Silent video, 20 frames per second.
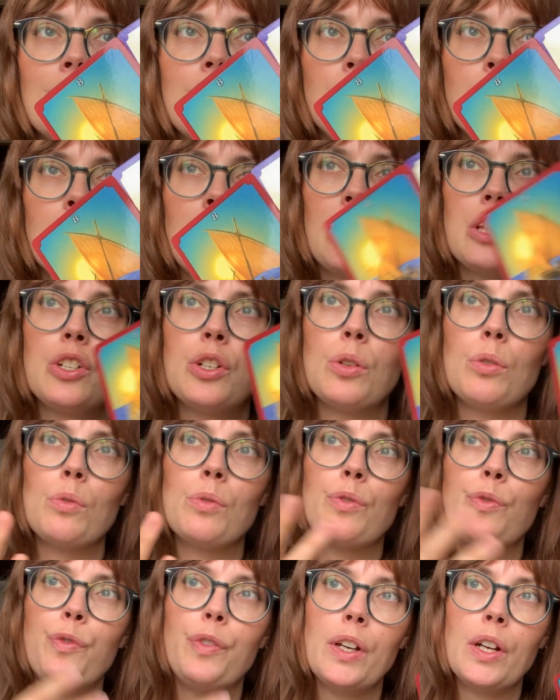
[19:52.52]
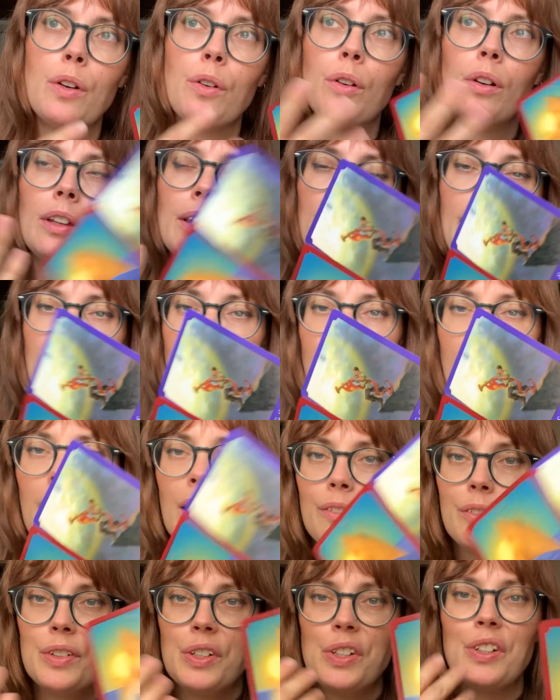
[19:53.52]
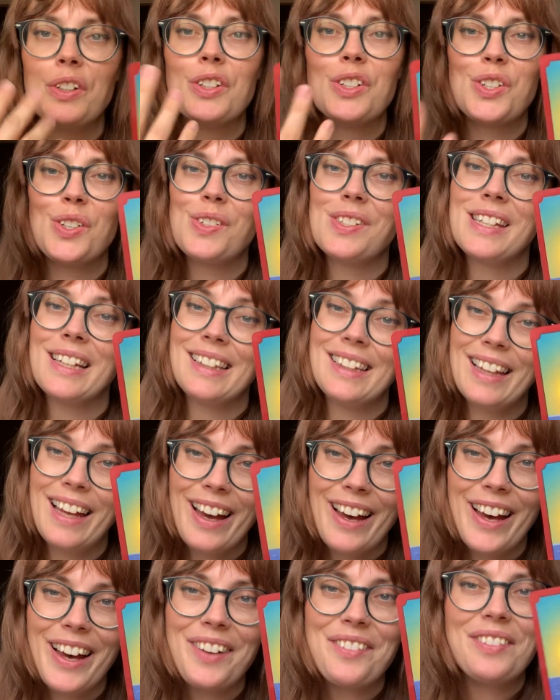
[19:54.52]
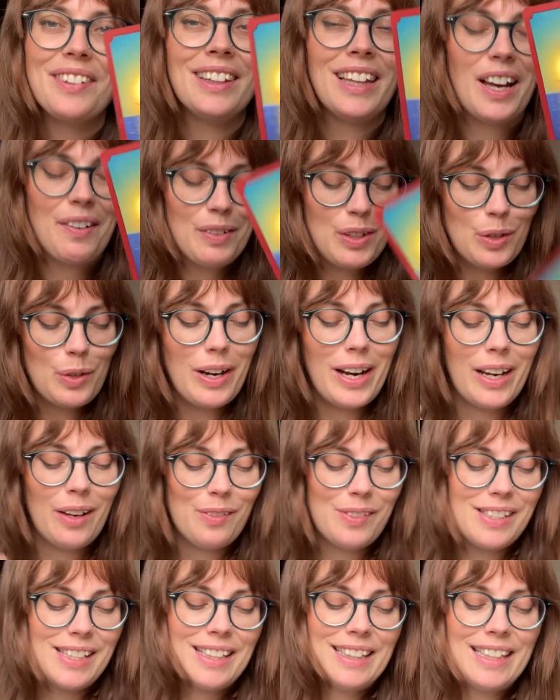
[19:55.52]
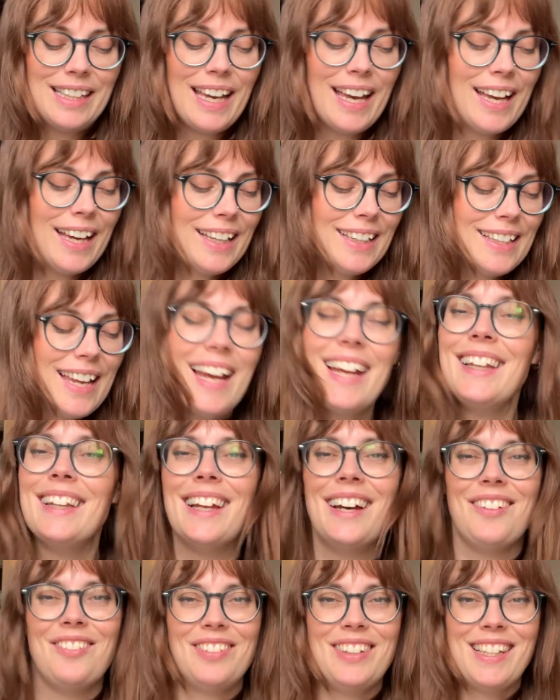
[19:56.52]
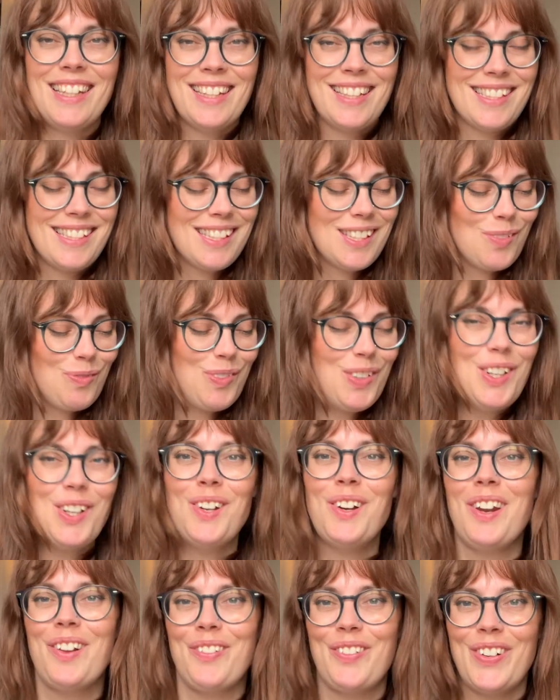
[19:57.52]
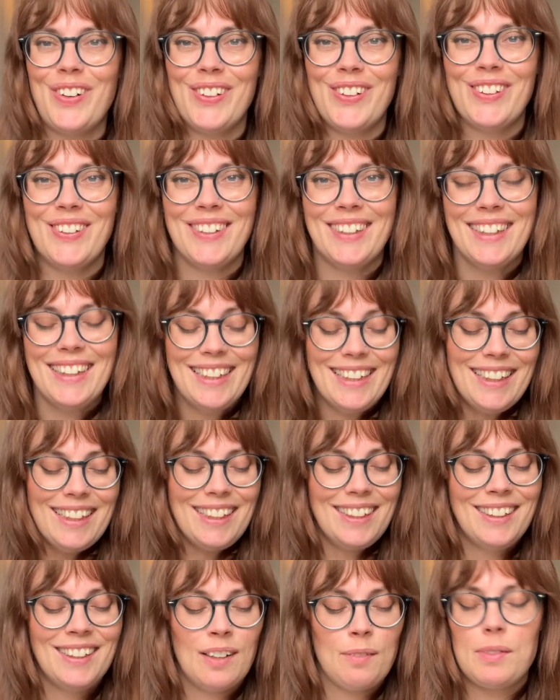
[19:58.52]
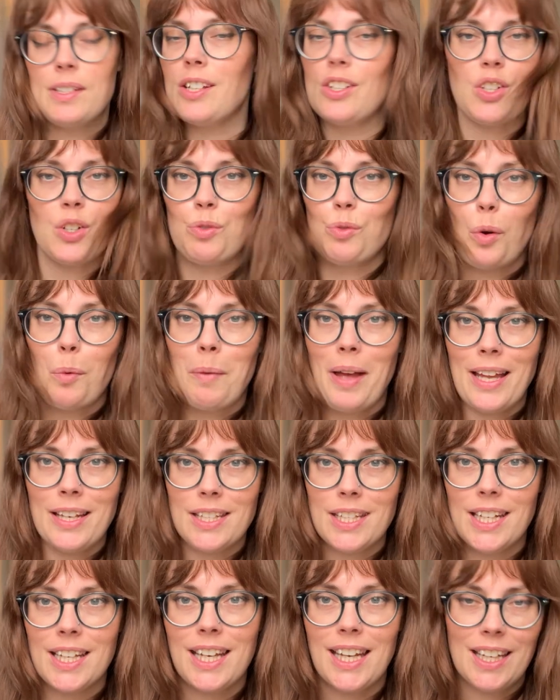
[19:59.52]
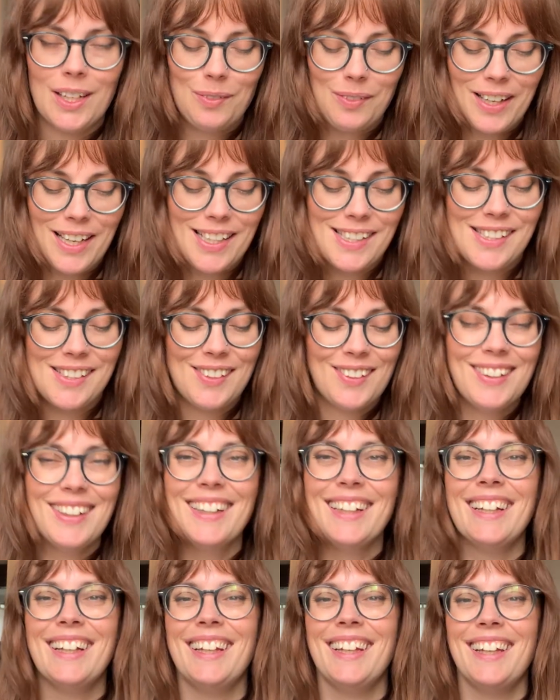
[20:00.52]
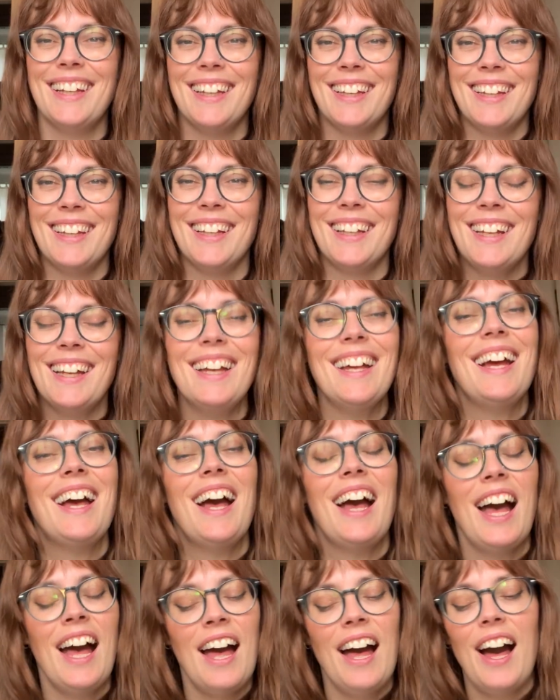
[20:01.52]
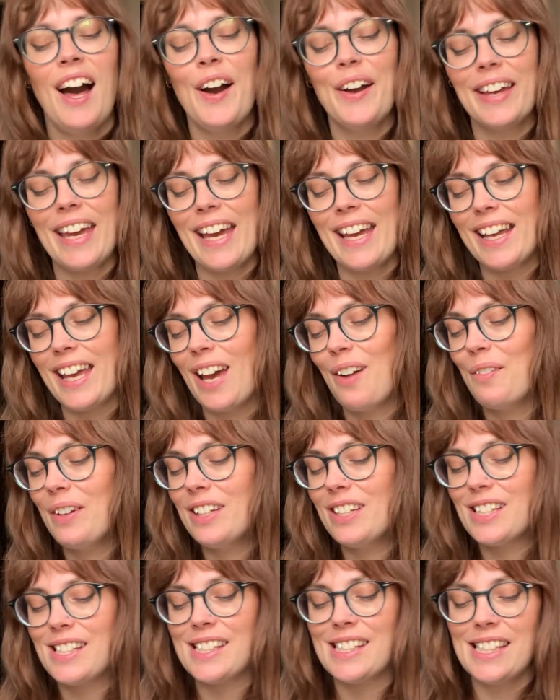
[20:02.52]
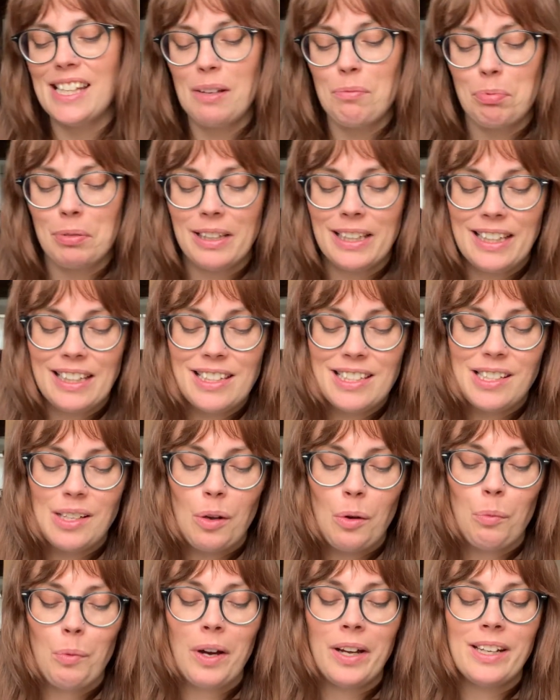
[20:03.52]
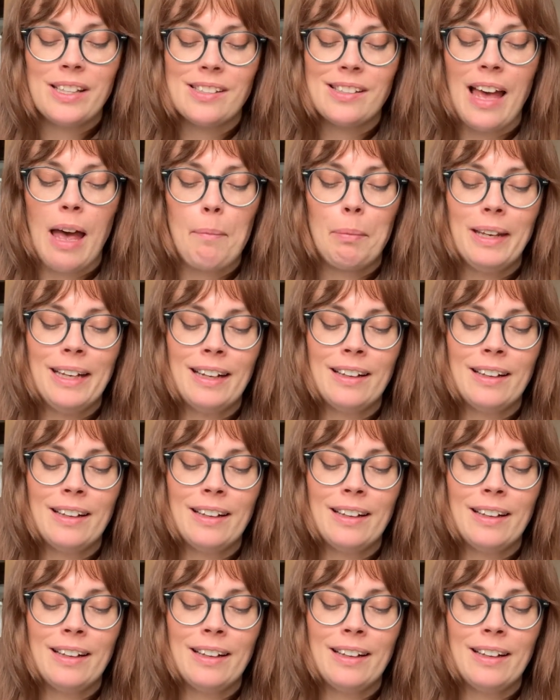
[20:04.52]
Should I choose fear or love? You're choosing love. Love triumphs in the end. I love this. It's beautiful. Oh, I'm such a romantic anyway, so. Okay, can we just see, please, what is happening